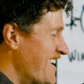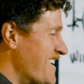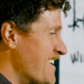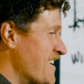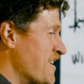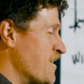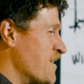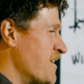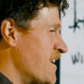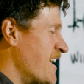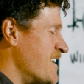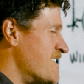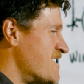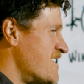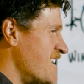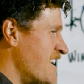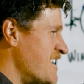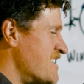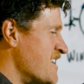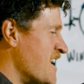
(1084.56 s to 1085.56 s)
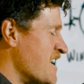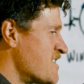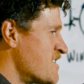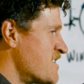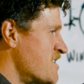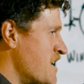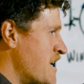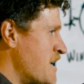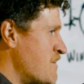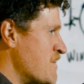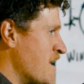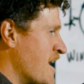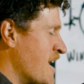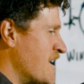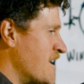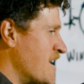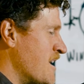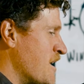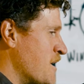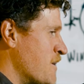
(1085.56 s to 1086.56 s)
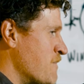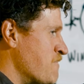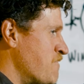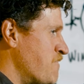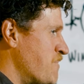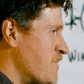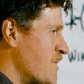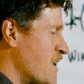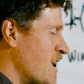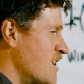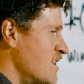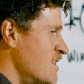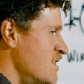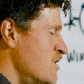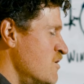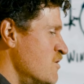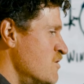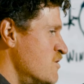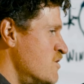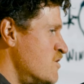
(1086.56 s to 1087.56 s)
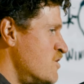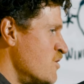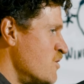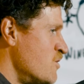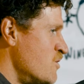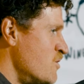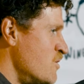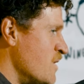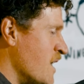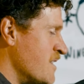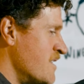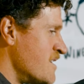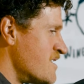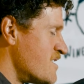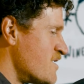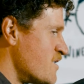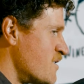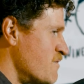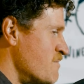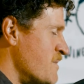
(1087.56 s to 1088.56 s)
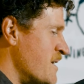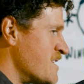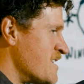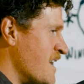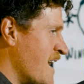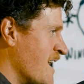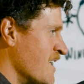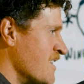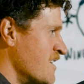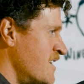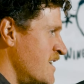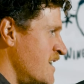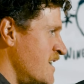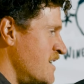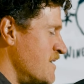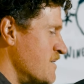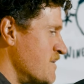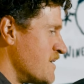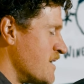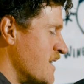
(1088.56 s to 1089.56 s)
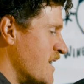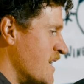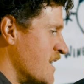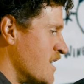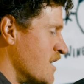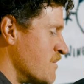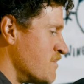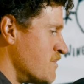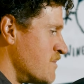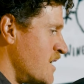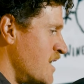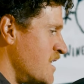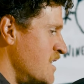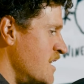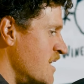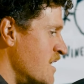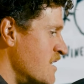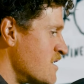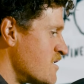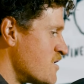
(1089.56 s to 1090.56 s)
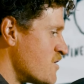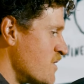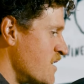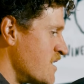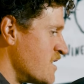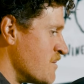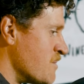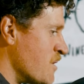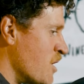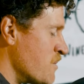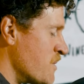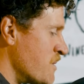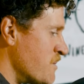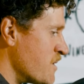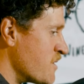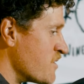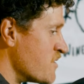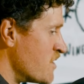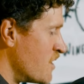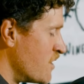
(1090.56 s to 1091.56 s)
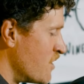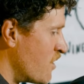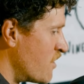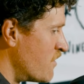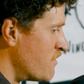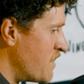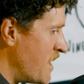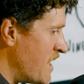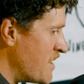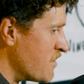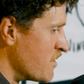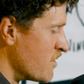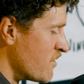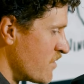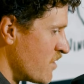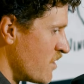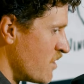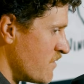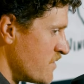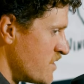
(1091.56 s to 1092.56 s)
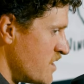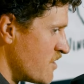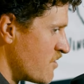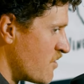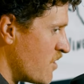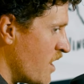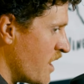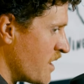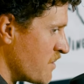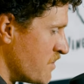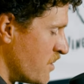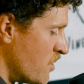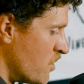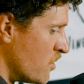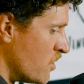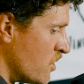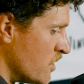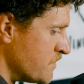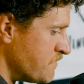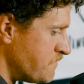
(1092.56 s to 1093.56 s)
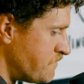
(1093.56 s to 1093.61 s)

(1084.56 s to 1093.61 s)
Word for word: You know, it's it does seem that. Um, you do, and this sort of mentality um, in the industry at the moment, because a lot of people are obviously crying poor,